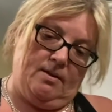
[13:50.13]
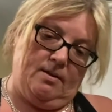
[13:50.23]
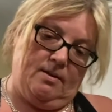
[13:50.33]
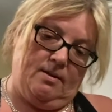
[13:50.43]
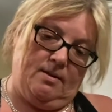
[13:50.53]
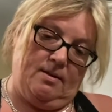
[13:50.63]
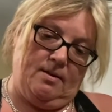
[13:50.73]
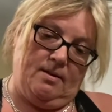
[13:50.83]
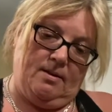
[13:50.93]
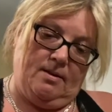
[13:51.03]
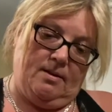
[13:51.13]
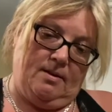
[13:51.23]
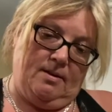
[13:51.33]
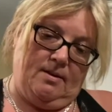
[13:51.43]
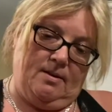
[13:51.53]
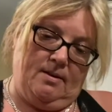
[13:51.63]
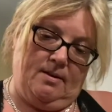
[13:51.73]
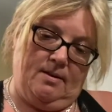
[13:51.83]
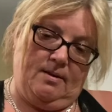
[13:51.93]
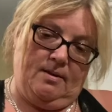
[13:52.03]

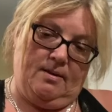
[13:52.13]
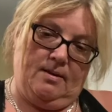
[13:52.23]
Nothing is said.